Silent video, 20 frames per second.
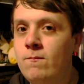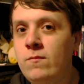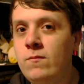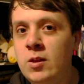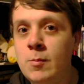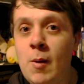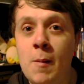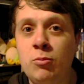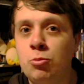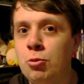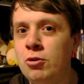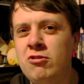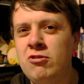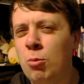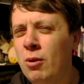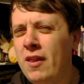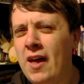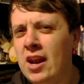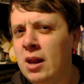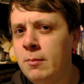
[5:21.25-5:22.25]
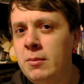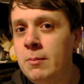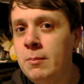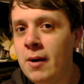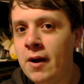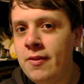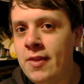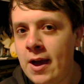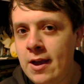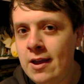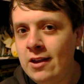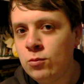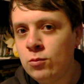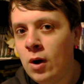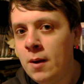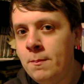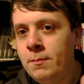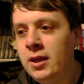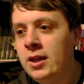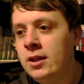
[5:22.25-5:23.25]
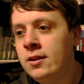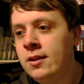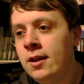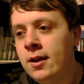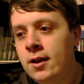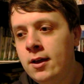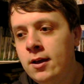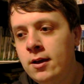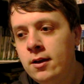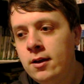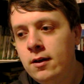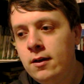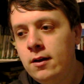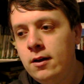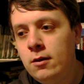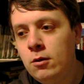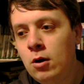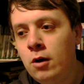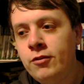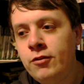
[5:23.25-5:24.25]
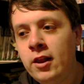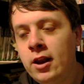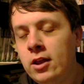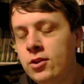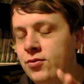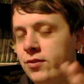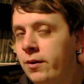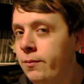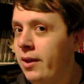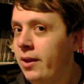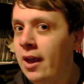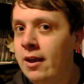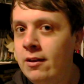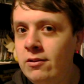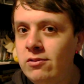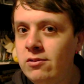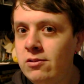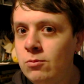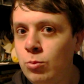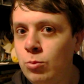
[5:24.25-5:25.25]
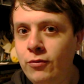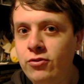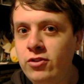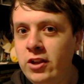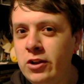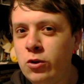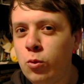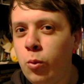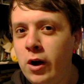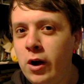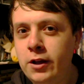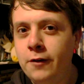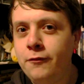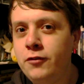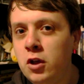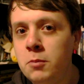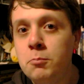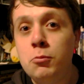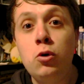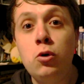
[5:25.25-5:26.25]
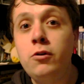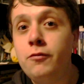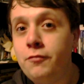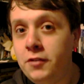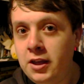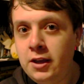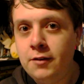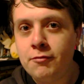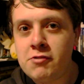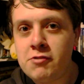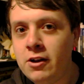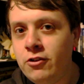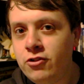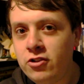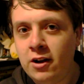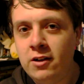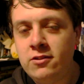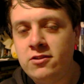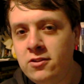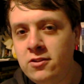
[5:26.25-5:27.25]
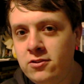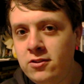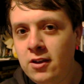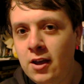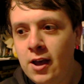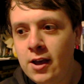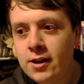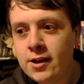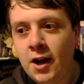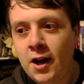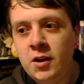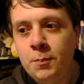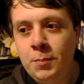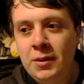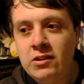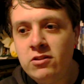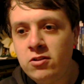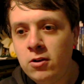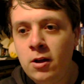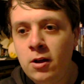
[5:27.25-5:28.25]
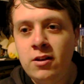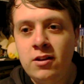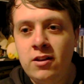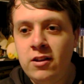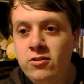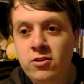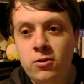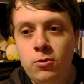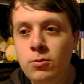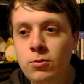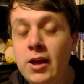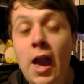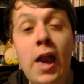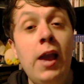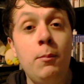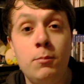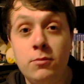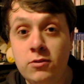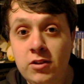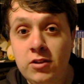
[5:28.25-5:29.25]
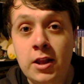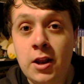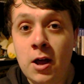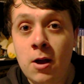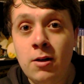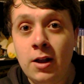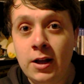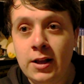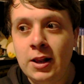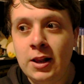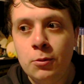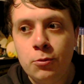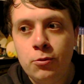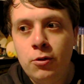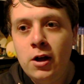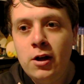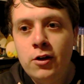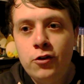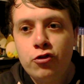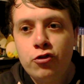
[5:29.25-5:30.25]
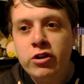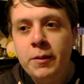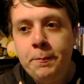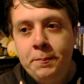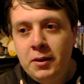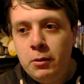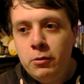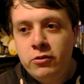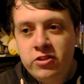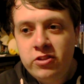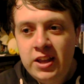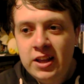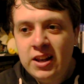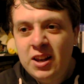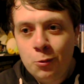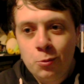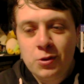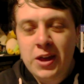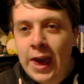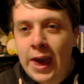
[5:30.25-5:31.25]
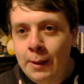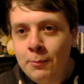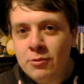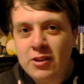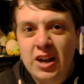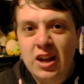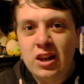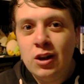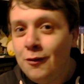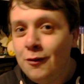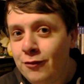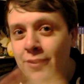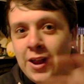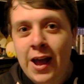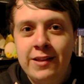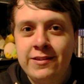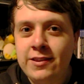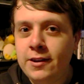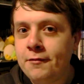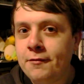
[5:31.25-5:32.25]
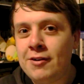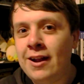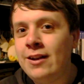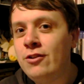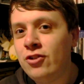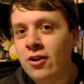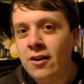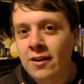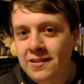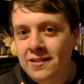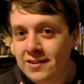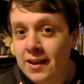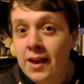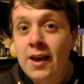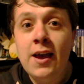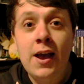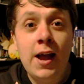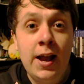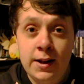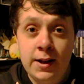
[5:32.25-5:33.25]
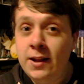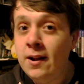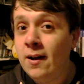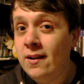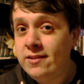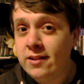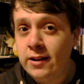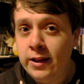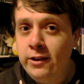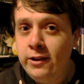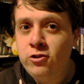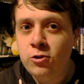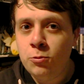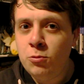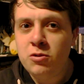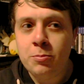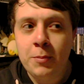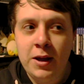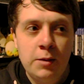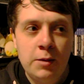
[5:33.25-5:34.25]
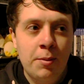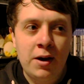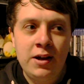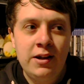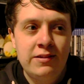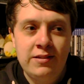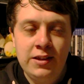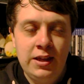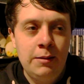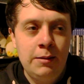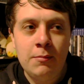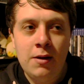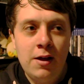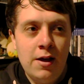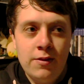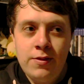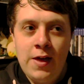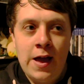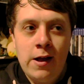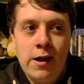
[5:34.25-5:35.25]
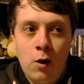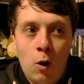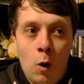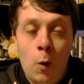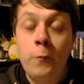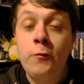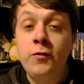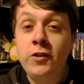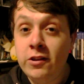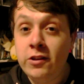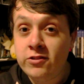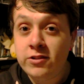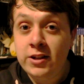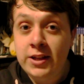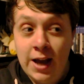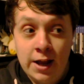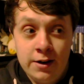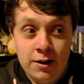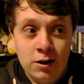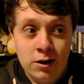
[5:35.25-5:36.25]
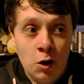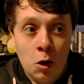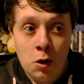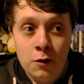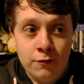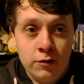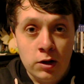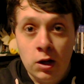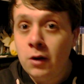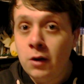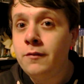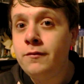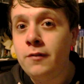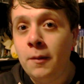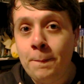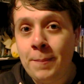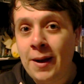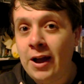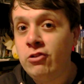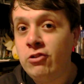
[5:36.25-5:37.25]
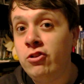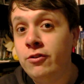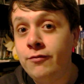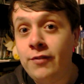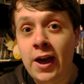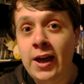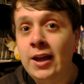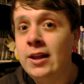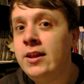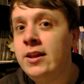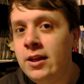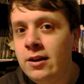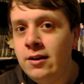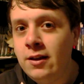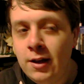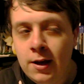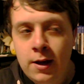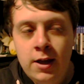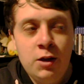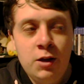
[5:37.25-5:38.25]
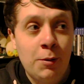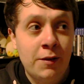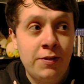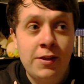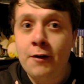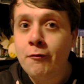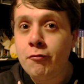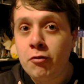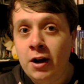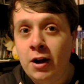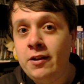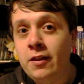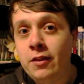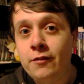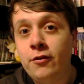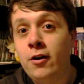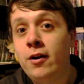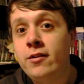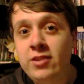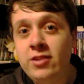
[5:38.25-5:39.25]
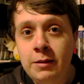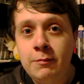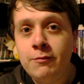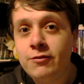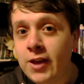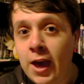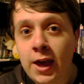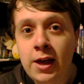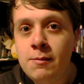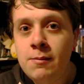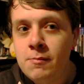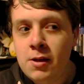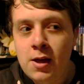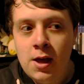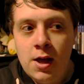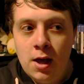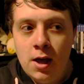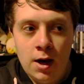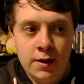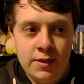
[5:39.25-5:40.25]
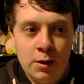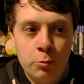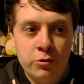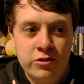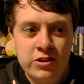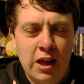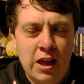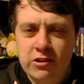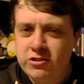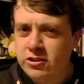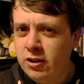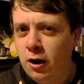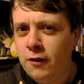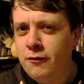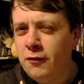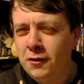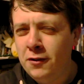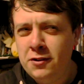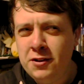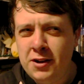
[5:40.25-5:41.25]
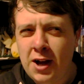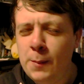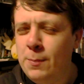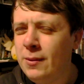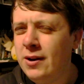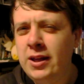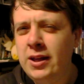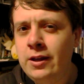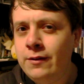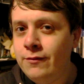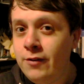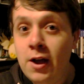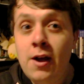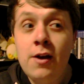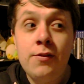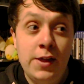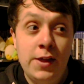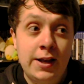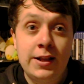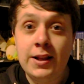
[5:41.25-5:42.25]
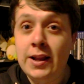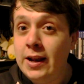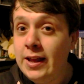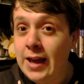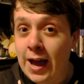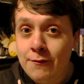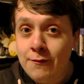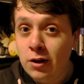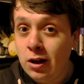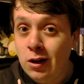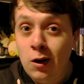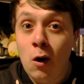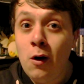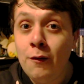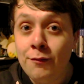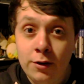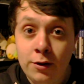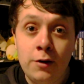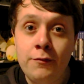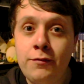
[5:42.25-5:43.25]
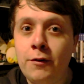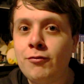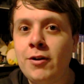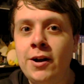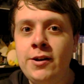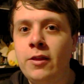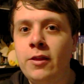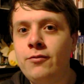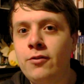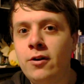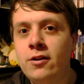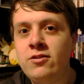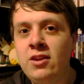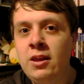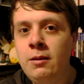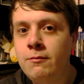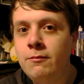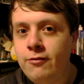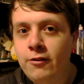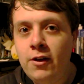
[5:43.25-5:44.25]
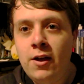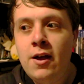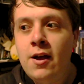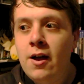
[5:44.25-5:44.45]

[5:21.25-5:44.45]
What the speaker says: You might be wondering what the hell I mean by that. Here's what I mean. Over the last few years, we've seen quite a few movie franchises kind of being turned into games, you know, like little tributey little games, like a love letter to the franchise. Alien Isolation was made by a team that obviously had a lot of love and passion for Alien. You had that Friday the 13th game that was Kickstarter funded, I believe. They clearly have a lot of love for Friday the 13th.